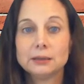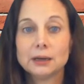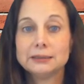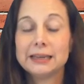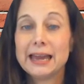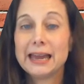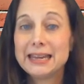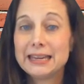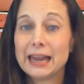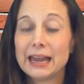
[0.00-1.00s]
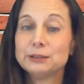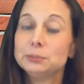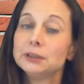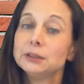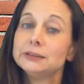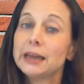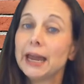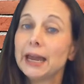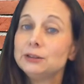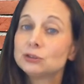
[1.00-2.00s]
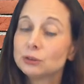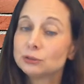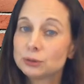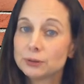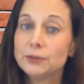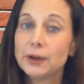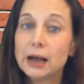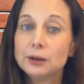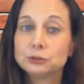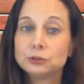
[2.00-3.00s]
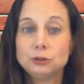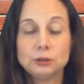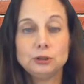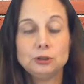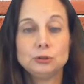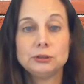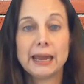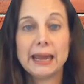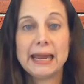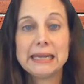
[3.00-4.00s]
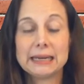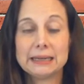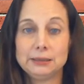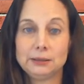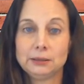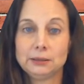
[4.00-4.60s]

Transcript: not a ad, because ad starts with a vowel, so you need to use an